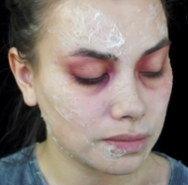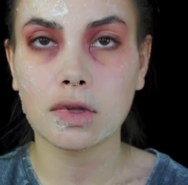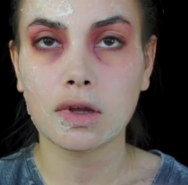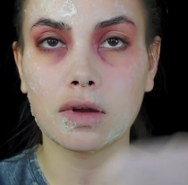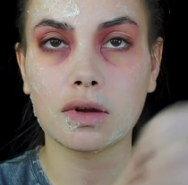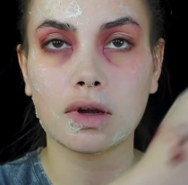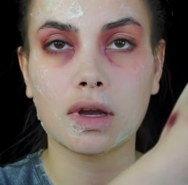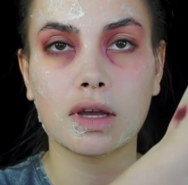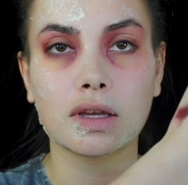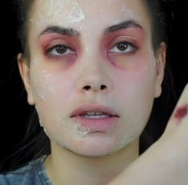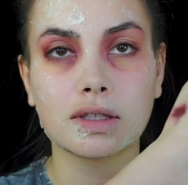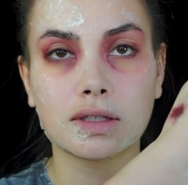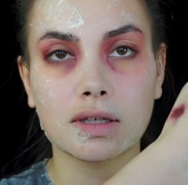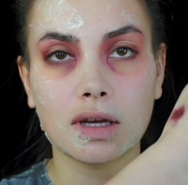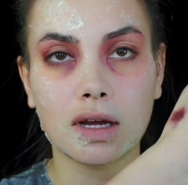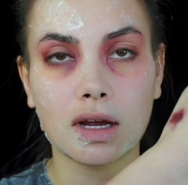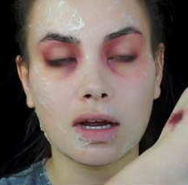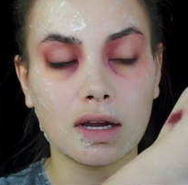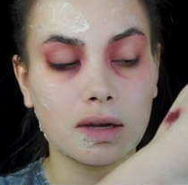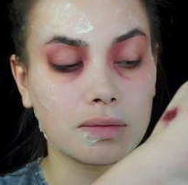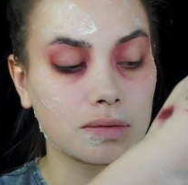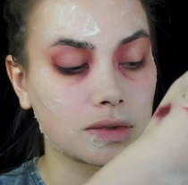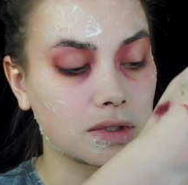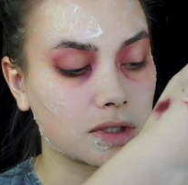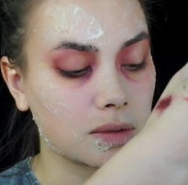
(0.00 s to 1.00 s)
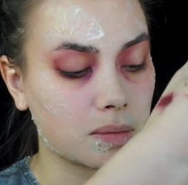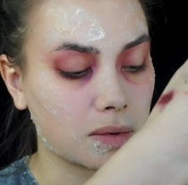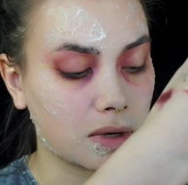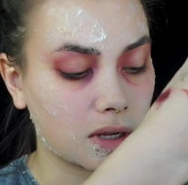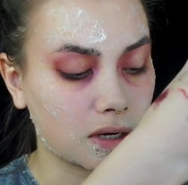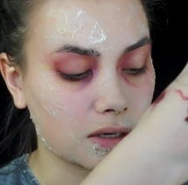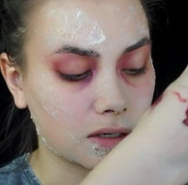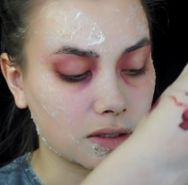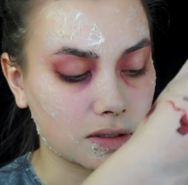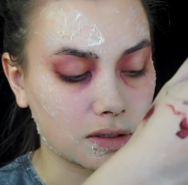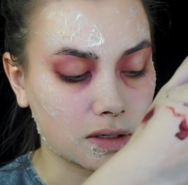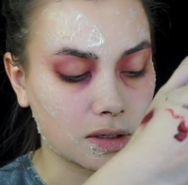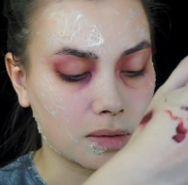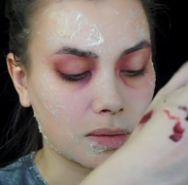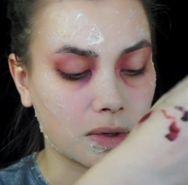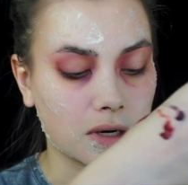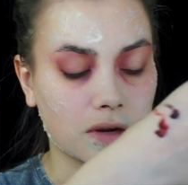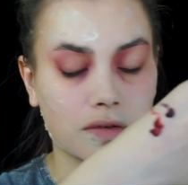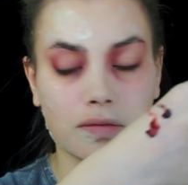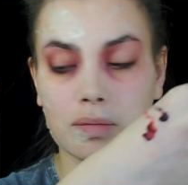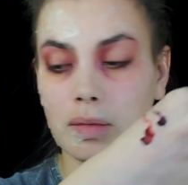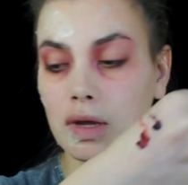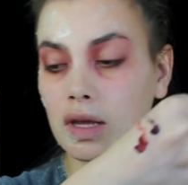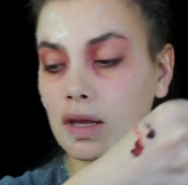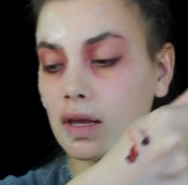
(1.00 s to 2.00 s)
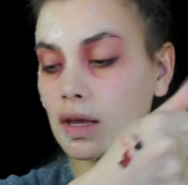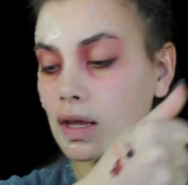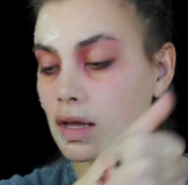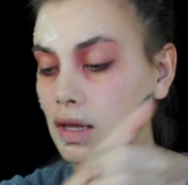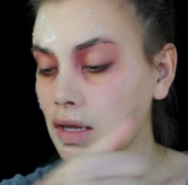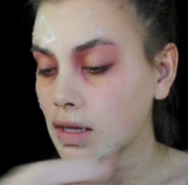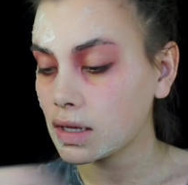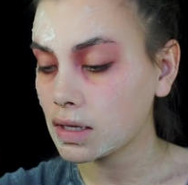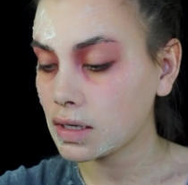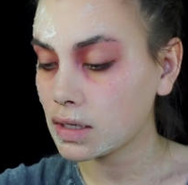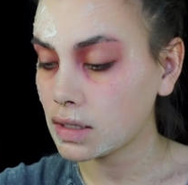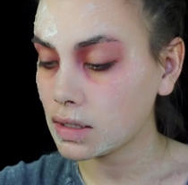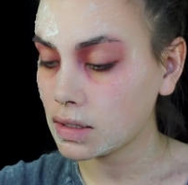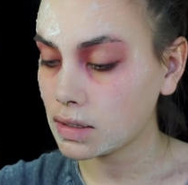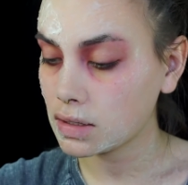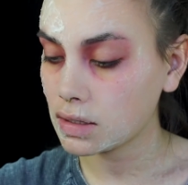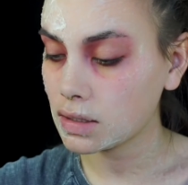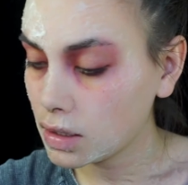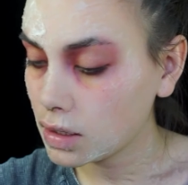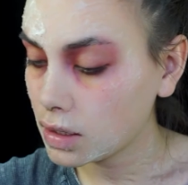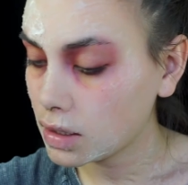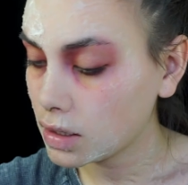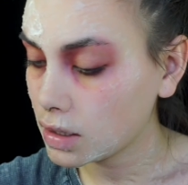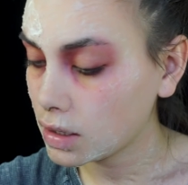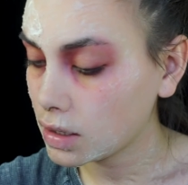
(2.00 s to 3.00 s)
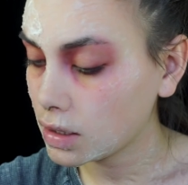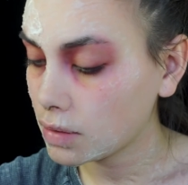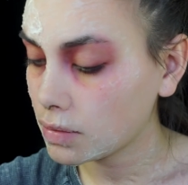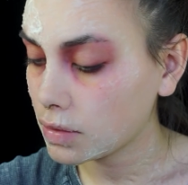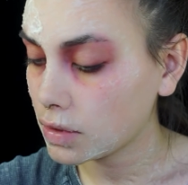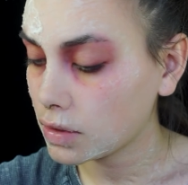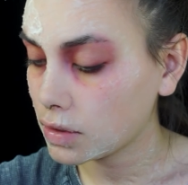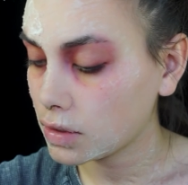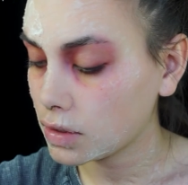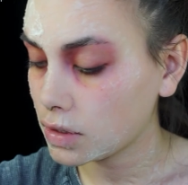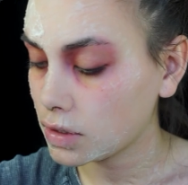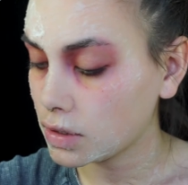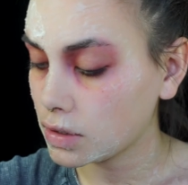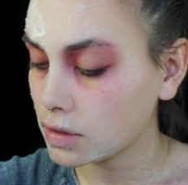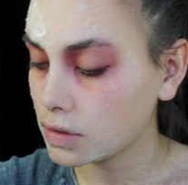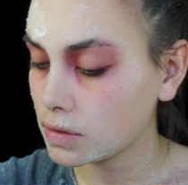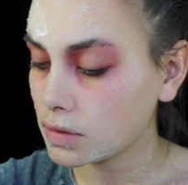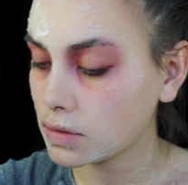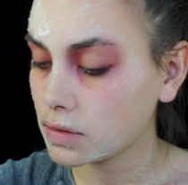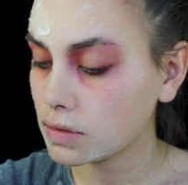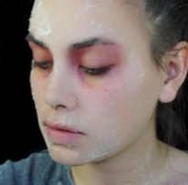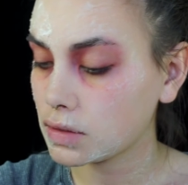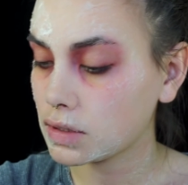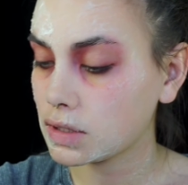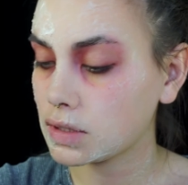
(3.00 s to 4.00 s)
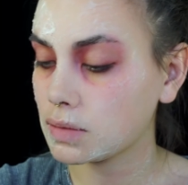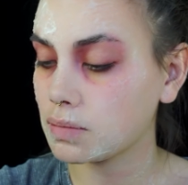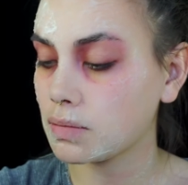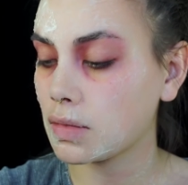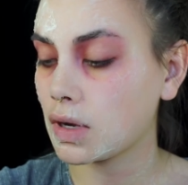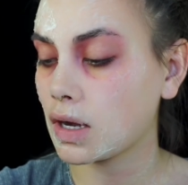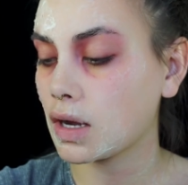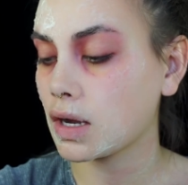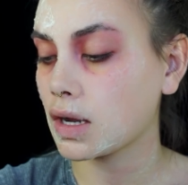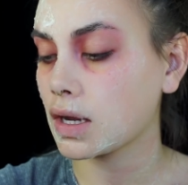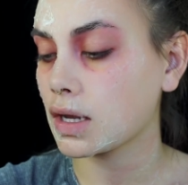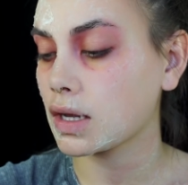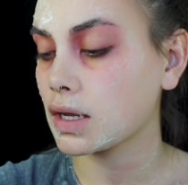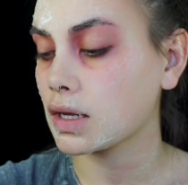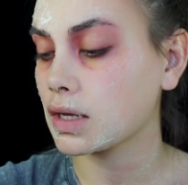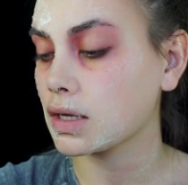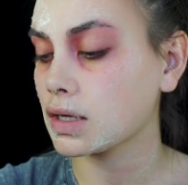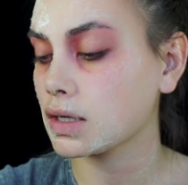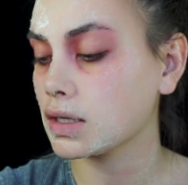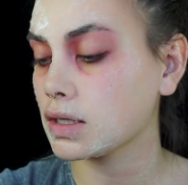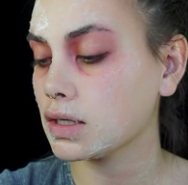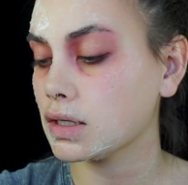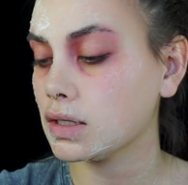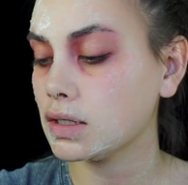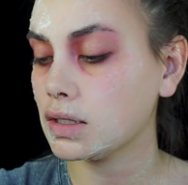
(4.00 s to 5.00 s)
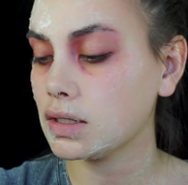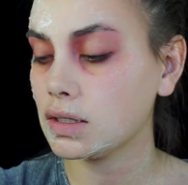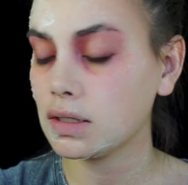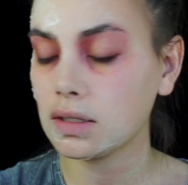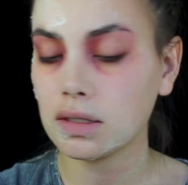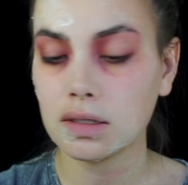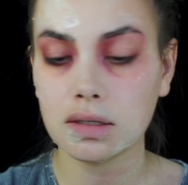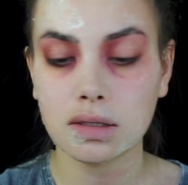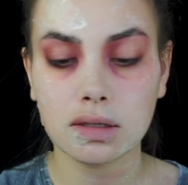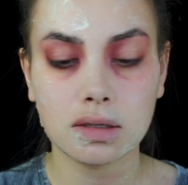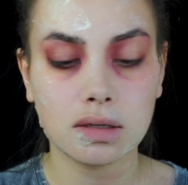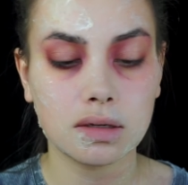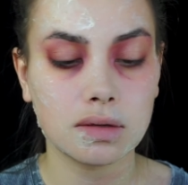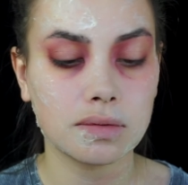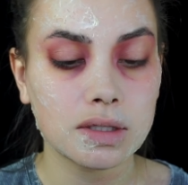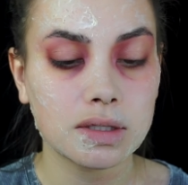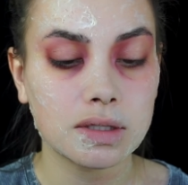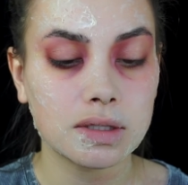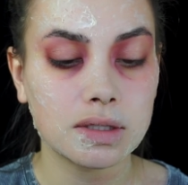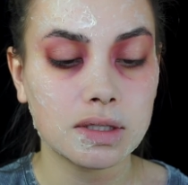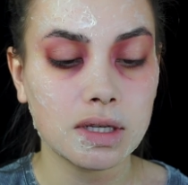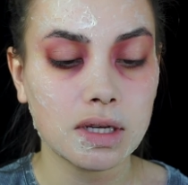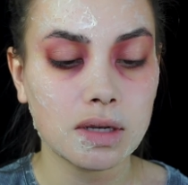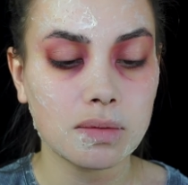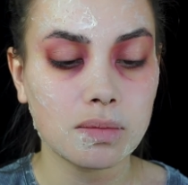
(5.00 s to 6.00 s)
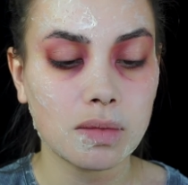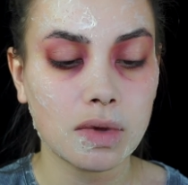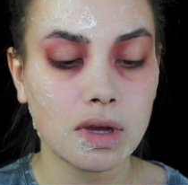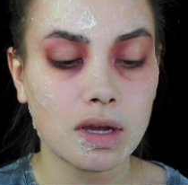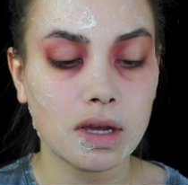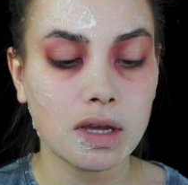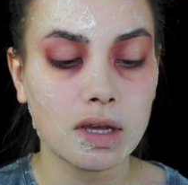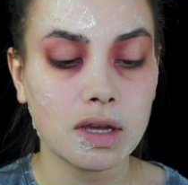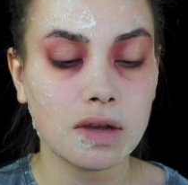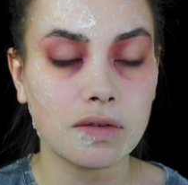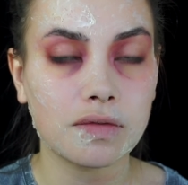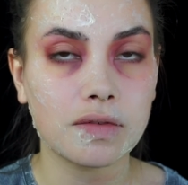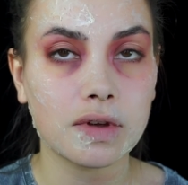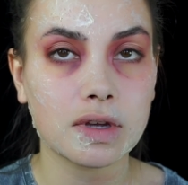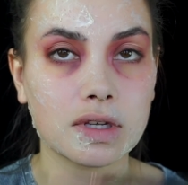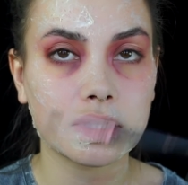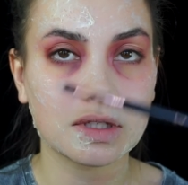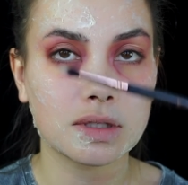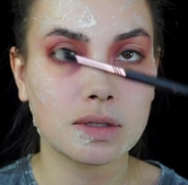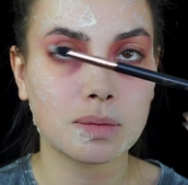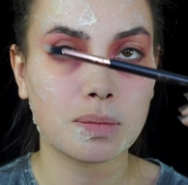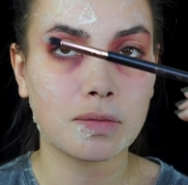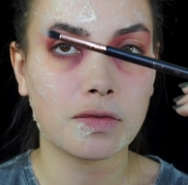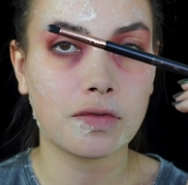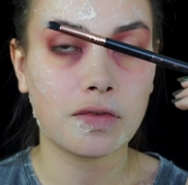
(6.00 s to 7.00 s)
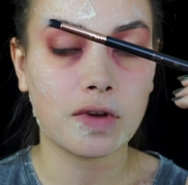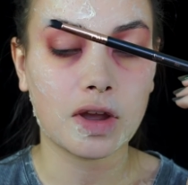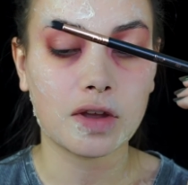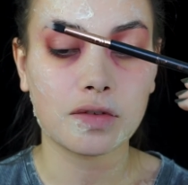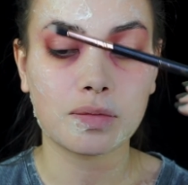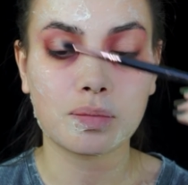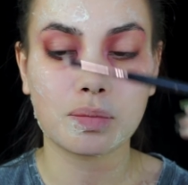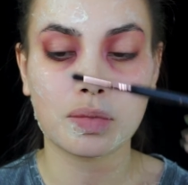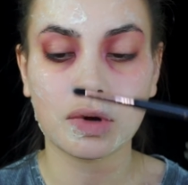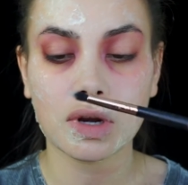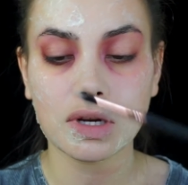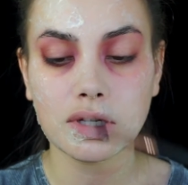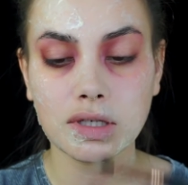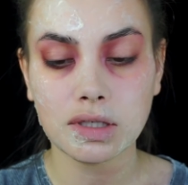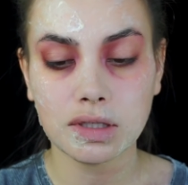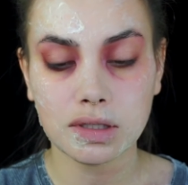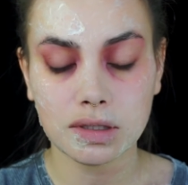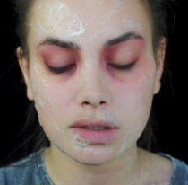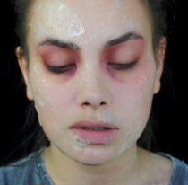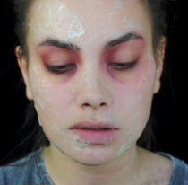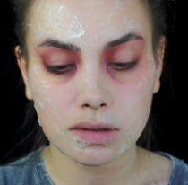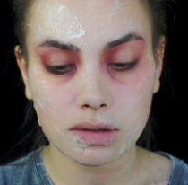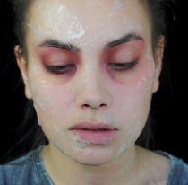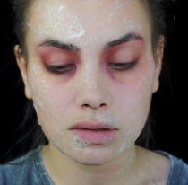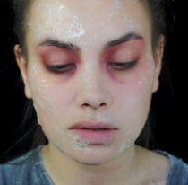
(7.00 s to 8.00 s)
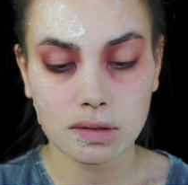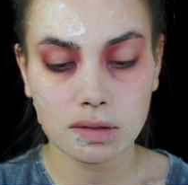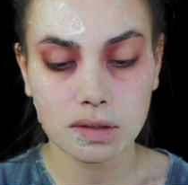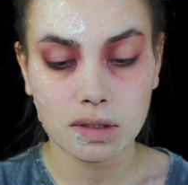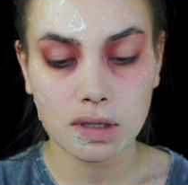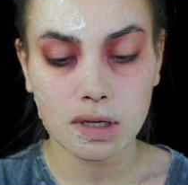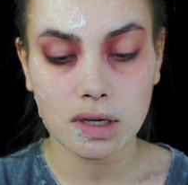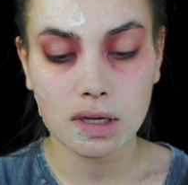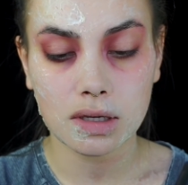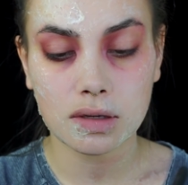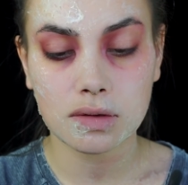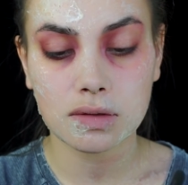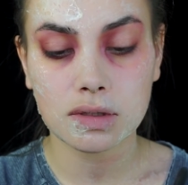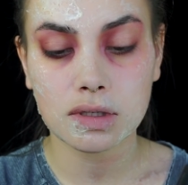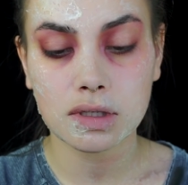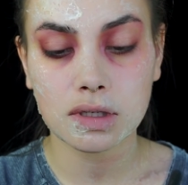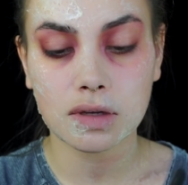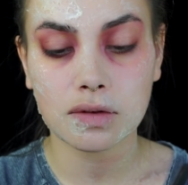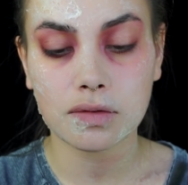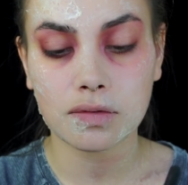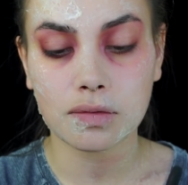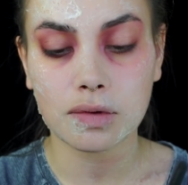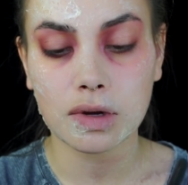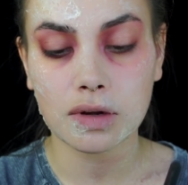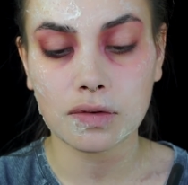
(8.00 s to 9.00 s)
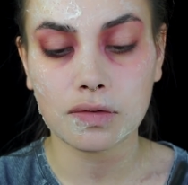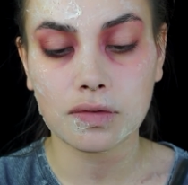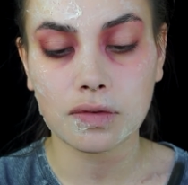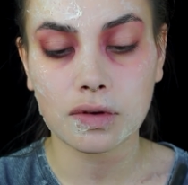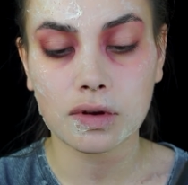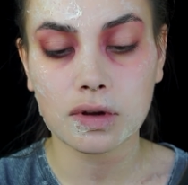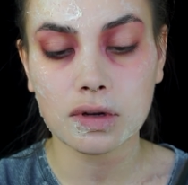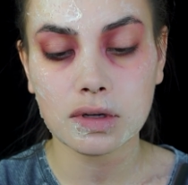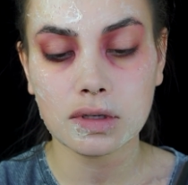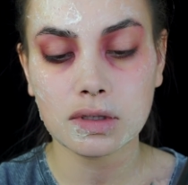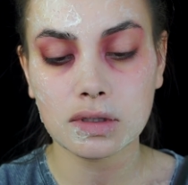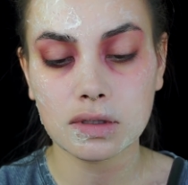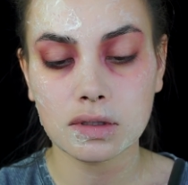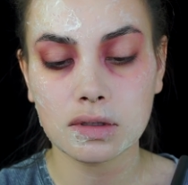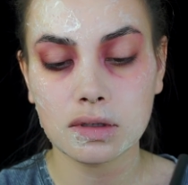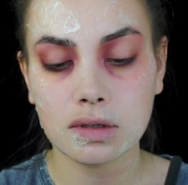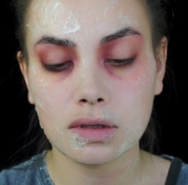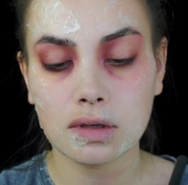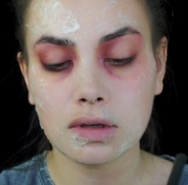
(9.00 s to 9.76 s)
Okay, so I'm just applying this on the back of my hand. And I'm gonna use my Sigma FX5 brush and using the red first.